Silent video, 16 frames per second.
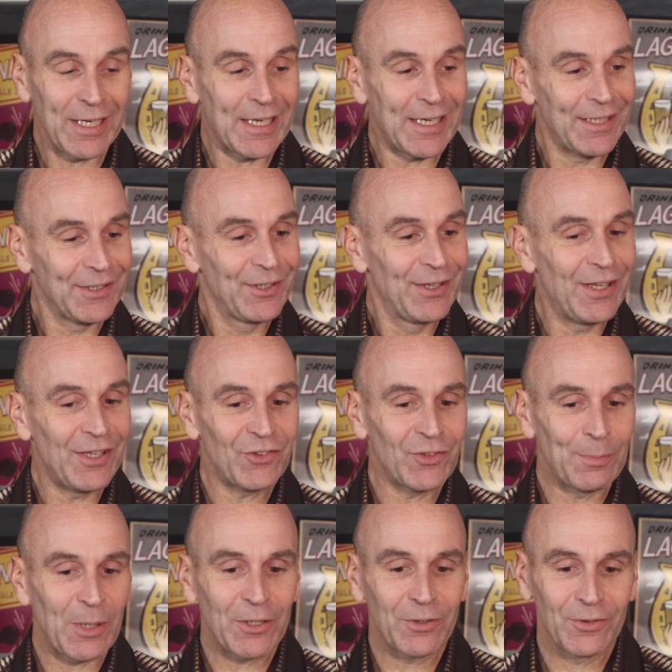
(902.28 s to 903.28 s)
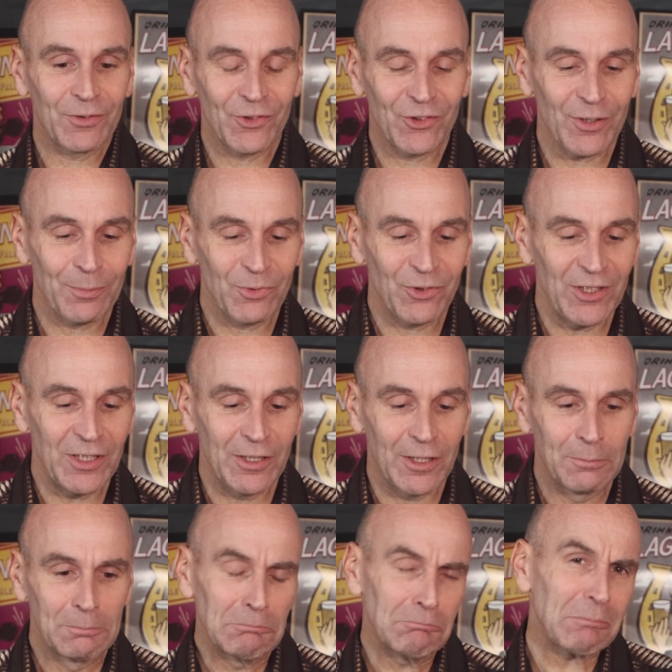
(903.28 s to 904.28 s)
had this amount sips
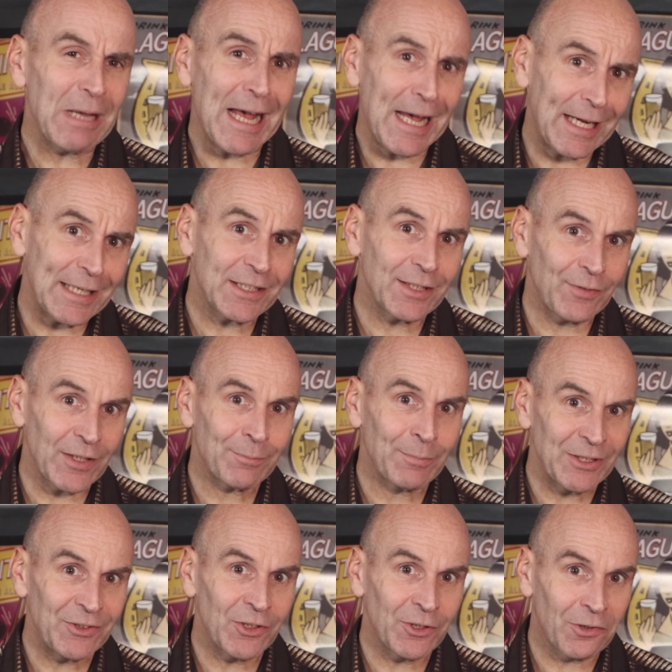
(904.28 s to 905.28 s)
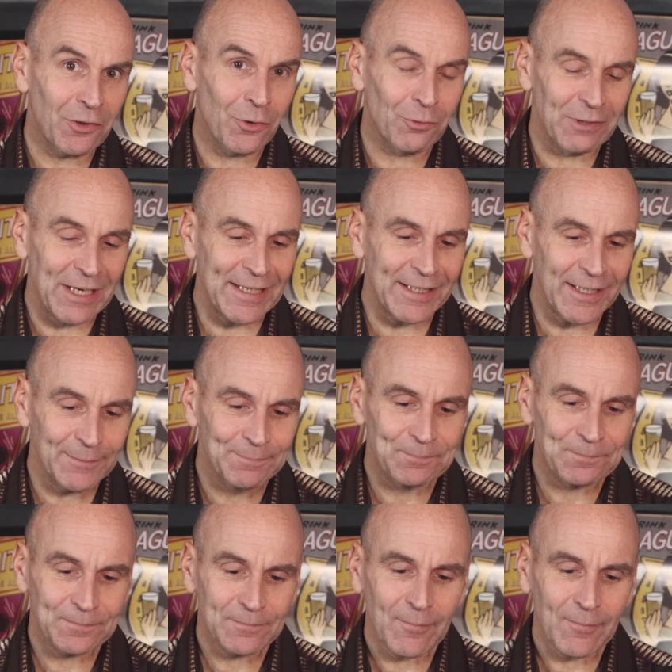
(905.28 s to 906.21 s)
here, and I've had my dinner already.